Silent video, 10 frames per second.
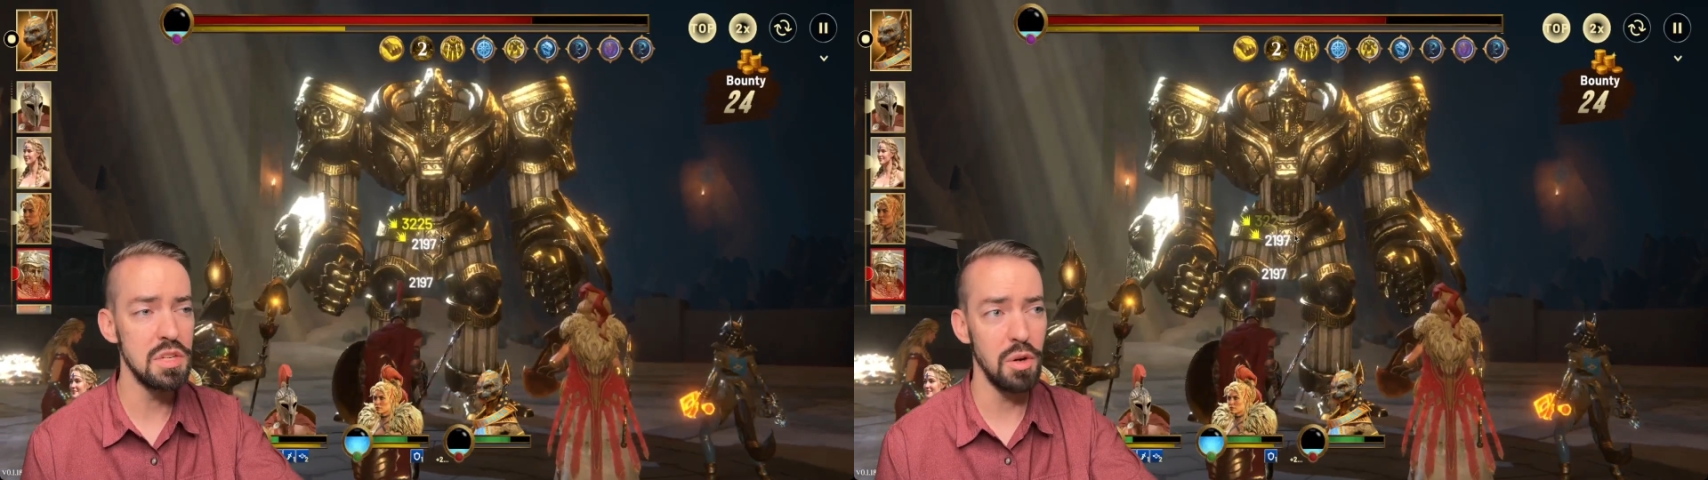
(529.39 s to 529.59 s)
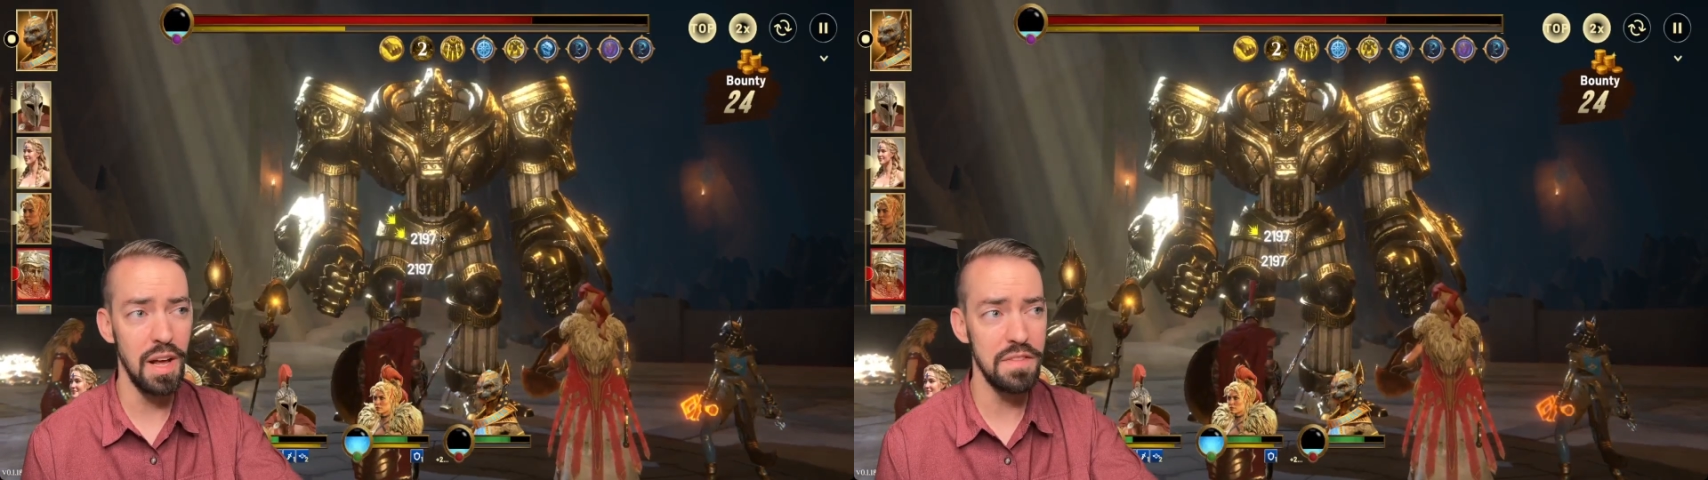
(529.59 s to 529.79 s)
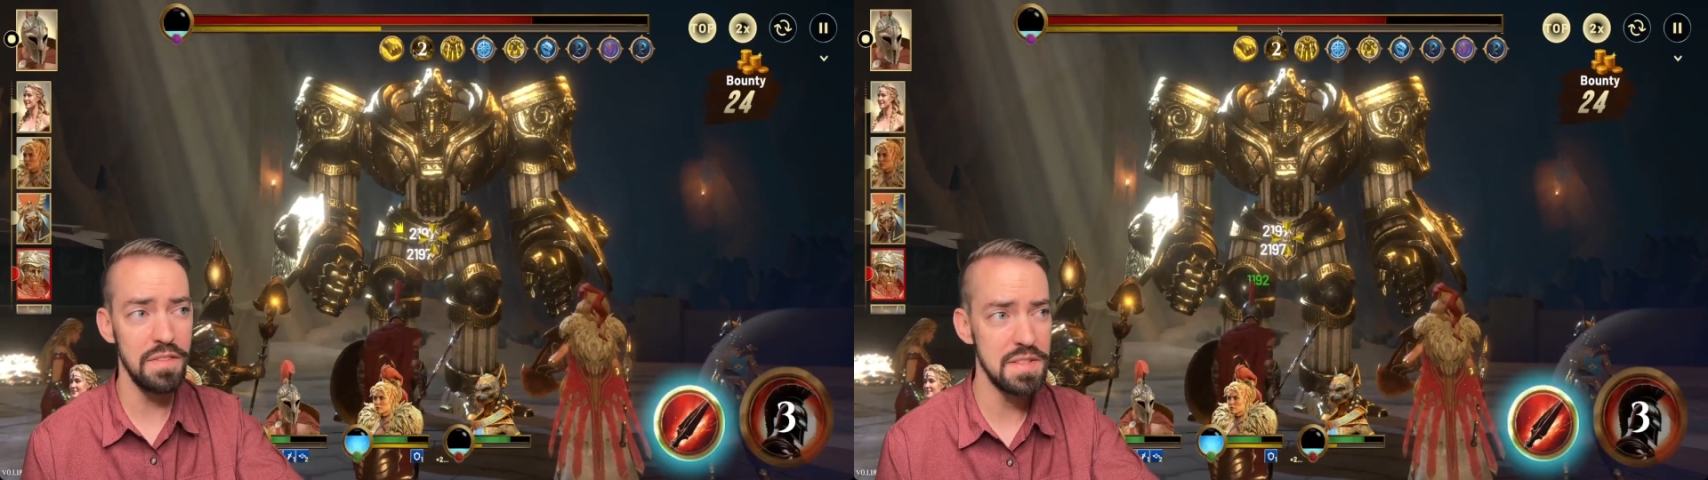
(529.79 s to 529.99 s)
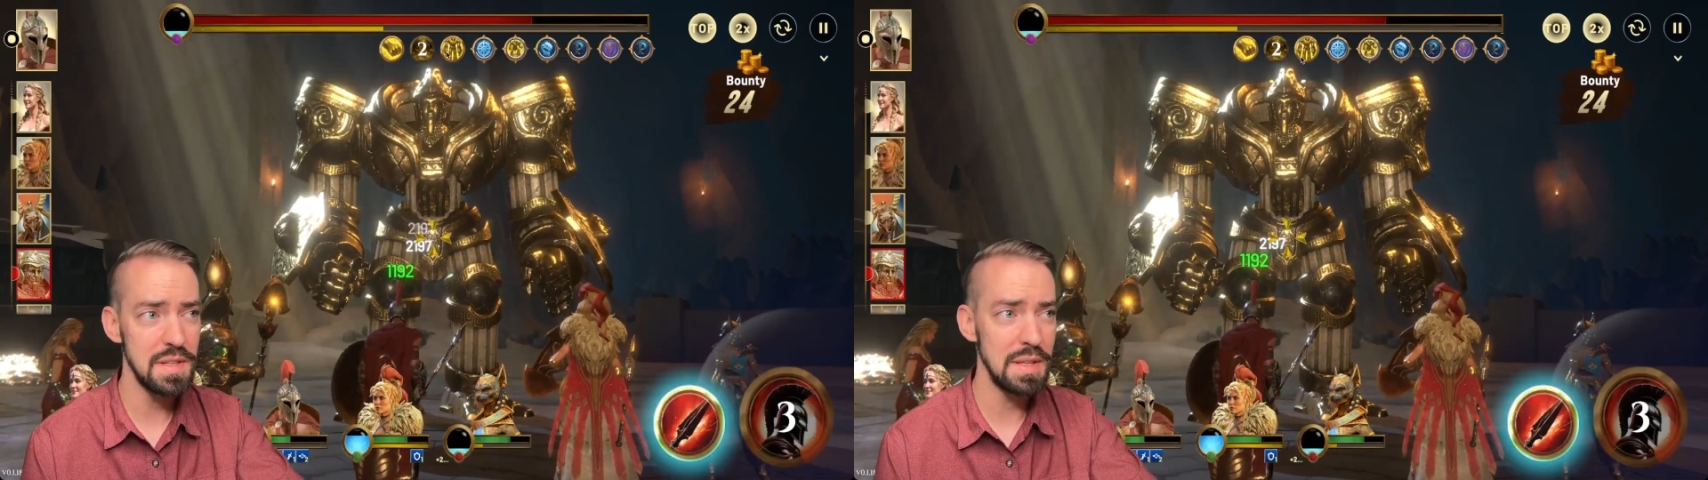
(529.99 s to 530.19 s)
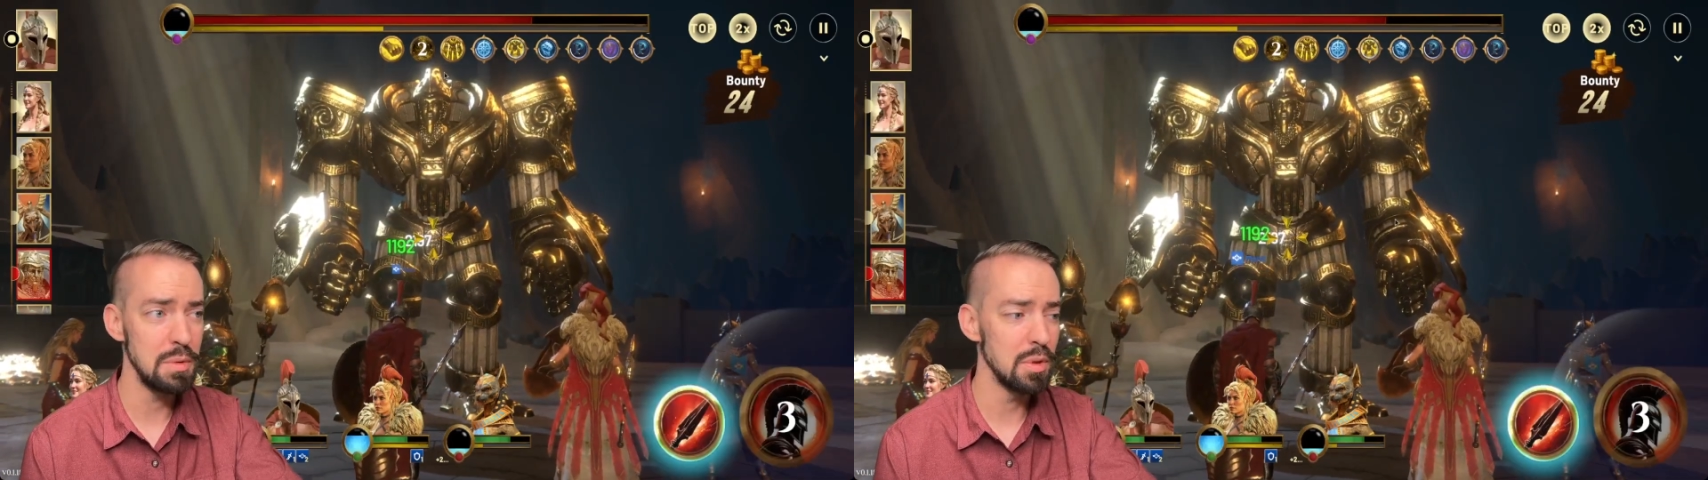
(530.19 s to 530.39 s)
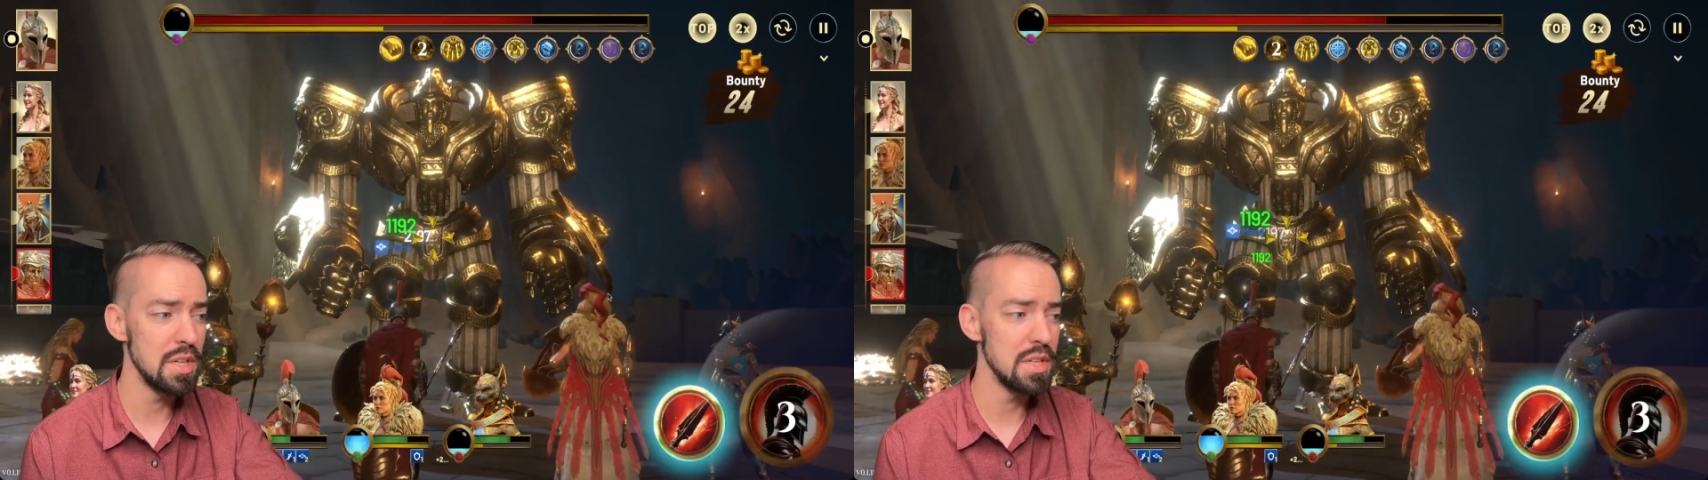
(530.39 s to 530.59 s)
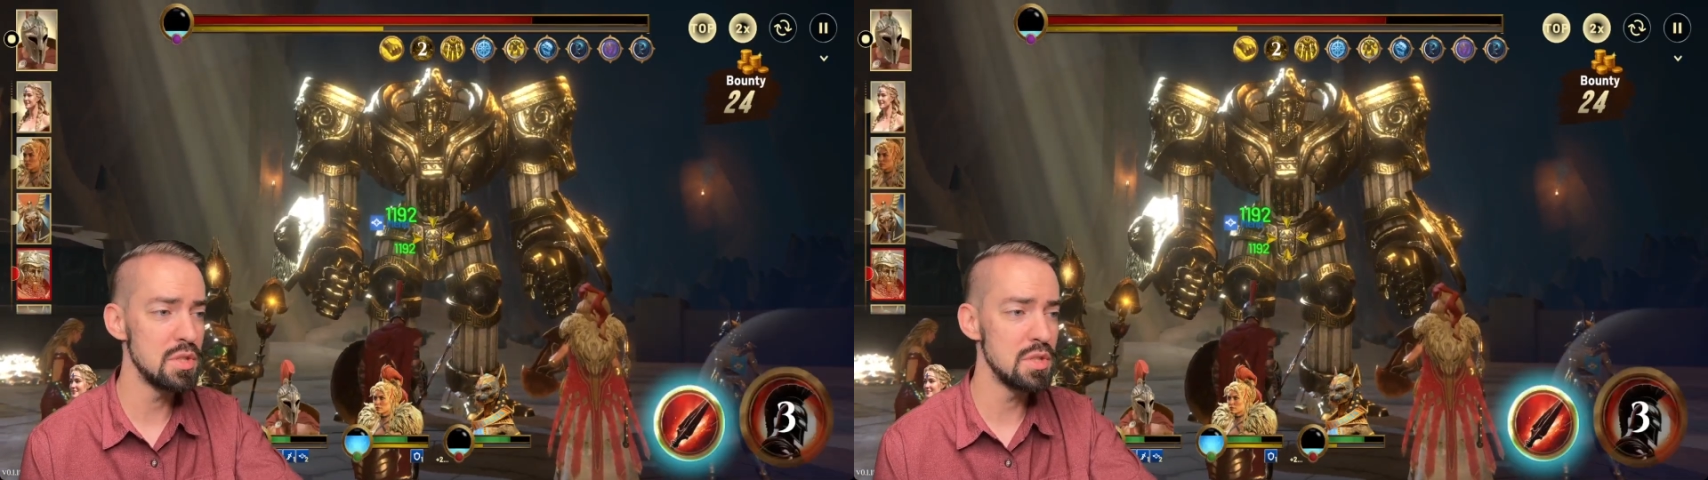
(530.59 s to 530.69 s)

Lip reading: you don't have to necessarily worry